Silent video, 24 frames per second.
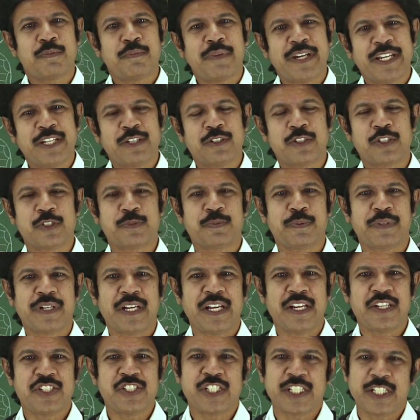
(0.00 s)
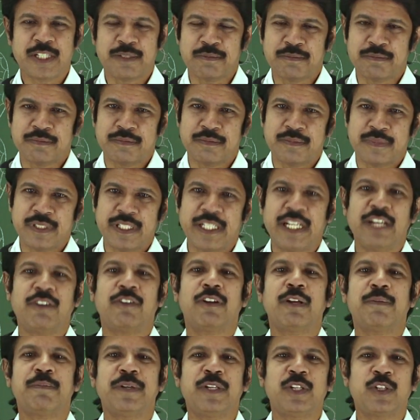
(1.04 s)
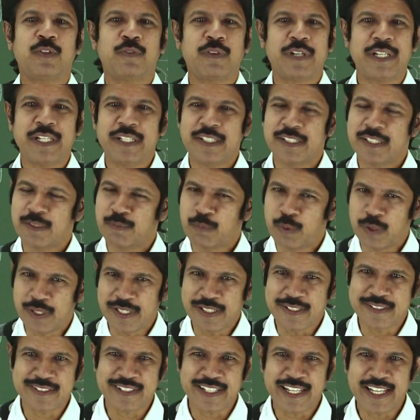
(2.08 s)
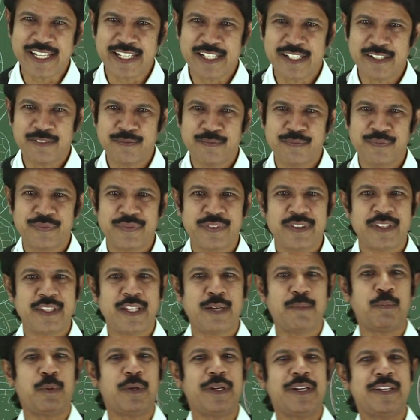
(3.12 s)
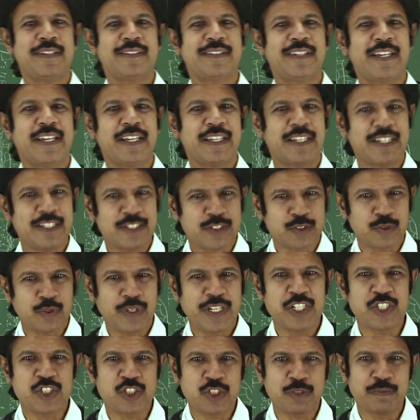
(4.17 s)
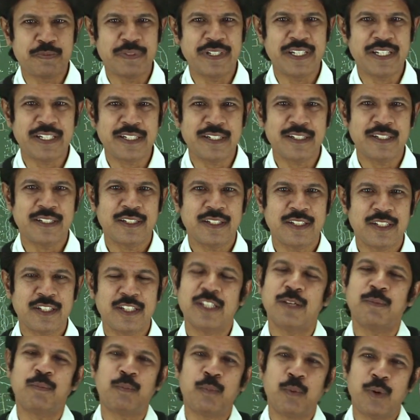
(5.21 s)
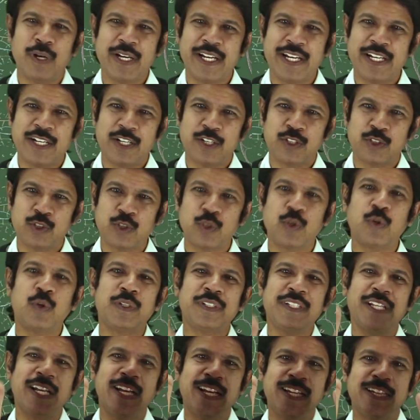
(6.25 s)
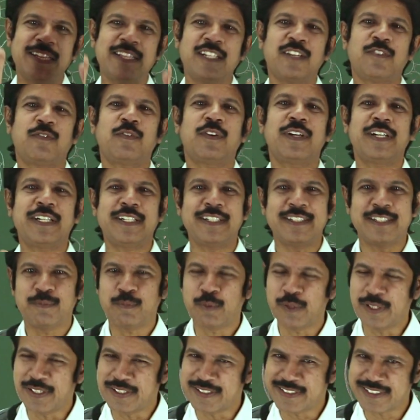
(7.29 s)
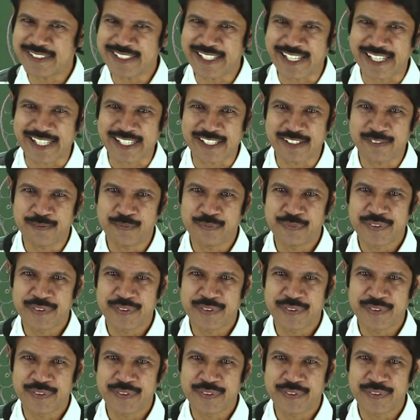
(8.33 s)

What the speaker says: Microsporangium develop into what it is the pollen sac, the pollen sac is going to bear the pollen throughout the length of what it is the pollen sac,